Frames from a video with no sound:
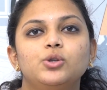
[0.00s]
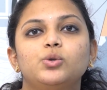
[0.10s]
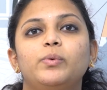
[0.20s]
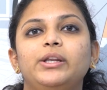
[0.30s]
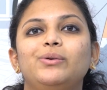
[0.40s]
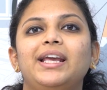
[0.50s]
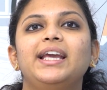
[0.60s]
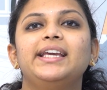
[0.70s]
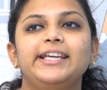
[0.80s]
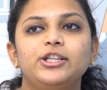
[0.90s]
So when you
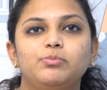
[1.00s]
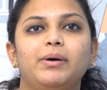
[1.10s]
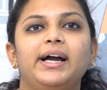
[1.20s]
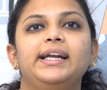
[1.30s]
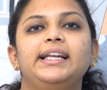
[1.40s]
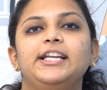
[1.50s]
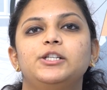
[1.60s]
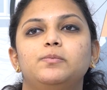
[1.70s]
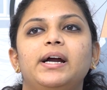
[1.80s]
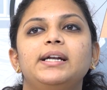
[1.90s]
take each
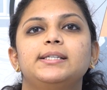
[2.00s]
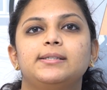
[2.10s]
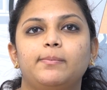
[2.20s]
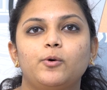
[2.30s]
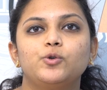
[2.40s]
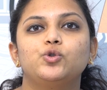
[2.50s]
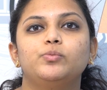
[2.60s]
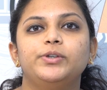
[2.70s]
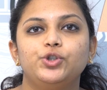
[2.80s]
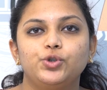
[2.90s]
bite is supposed
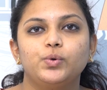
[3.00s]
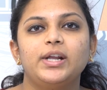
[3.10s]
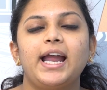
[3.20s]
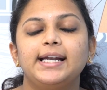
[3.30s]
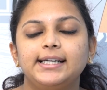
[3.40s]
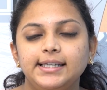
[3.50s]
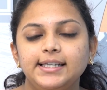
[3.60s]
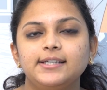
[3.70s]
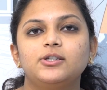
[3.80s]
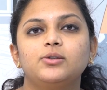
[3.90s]
to be chewed at
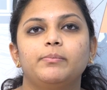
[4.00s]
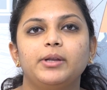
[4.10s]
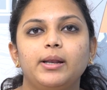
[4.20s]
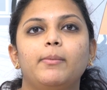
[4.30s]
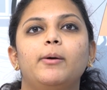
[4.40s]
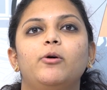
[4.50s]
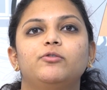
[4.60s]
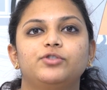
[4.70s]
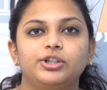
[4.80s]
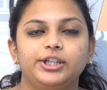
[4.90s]
least minimum
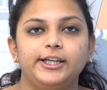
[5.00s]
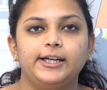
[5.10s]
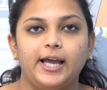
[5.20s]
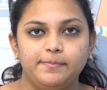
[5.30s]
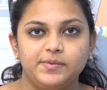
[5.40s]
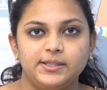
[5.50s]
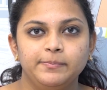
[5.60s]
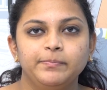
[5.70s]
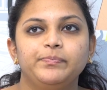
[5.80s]
of 30 times.